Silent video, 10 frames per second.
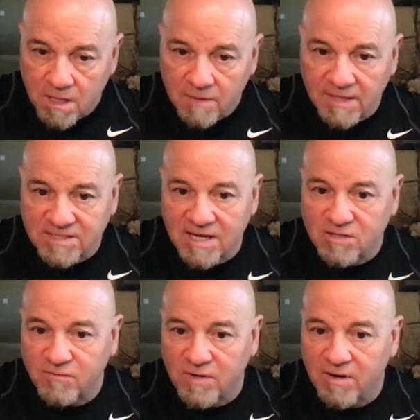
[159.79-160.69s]
that sounds
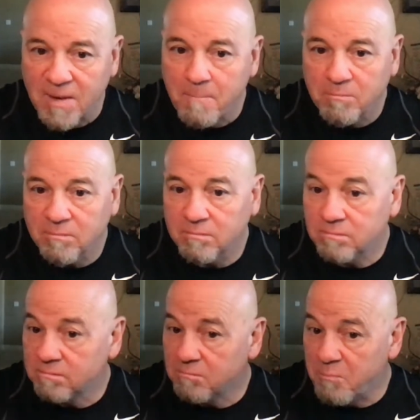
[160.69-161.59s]
very
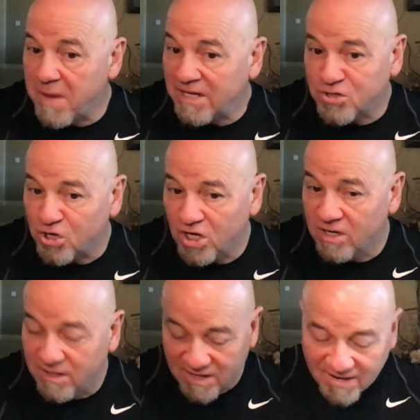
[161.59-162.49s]
major,
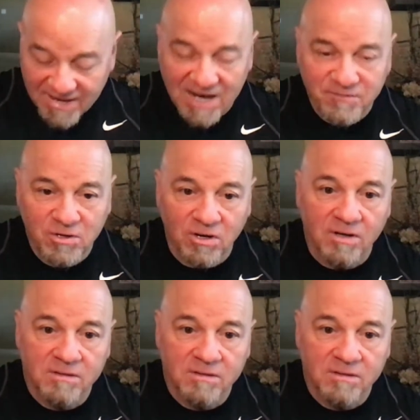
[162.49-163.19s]
and if you go